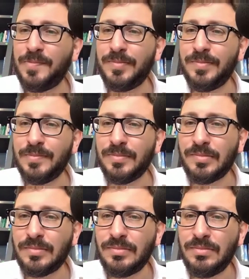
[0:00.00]

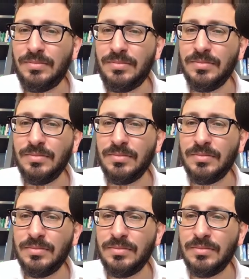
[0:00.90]

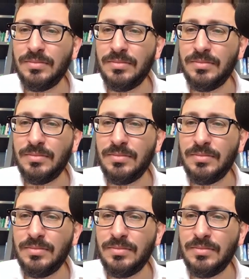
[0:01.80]
No one is speaking in this clip.